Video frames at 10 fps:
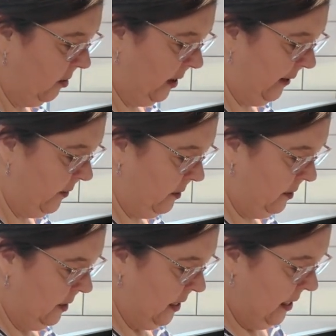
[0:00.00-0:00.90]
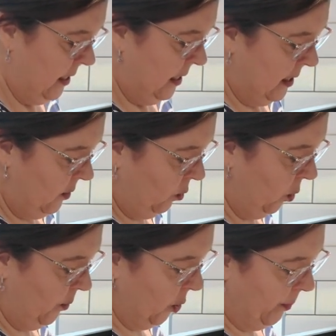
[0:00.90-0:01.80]
not even
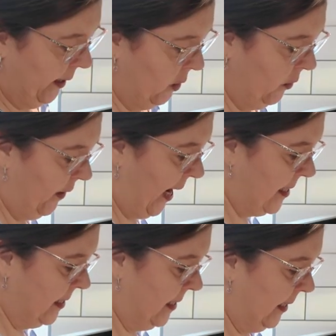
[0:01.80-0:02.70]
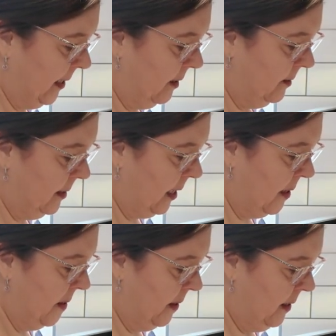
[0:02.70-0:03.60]
warmed up enough yet to thicken. So
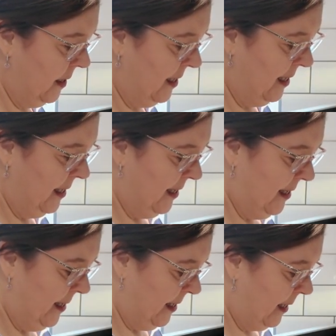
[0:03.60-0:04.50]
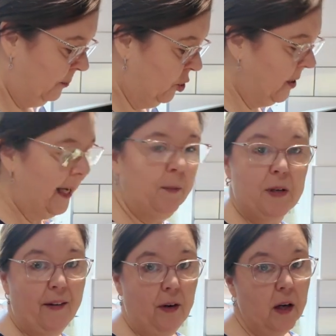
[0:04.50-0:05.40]
I'll just
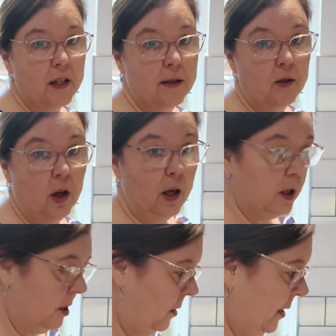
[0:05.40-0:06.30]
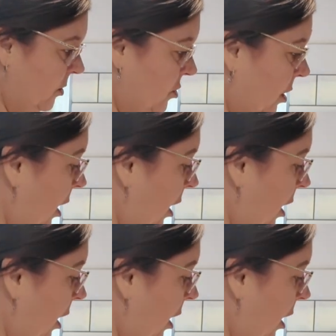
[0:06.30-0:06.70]
keep giving it a stir so that it doesn't